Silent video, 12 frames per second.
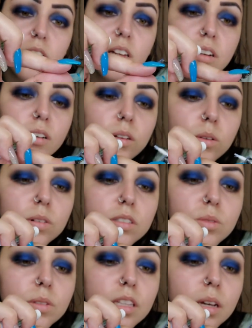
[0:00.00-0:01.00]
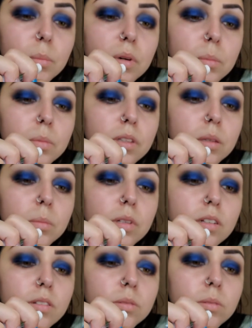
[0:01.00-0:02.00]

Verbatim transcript: I don't know what's with that bump in the middle.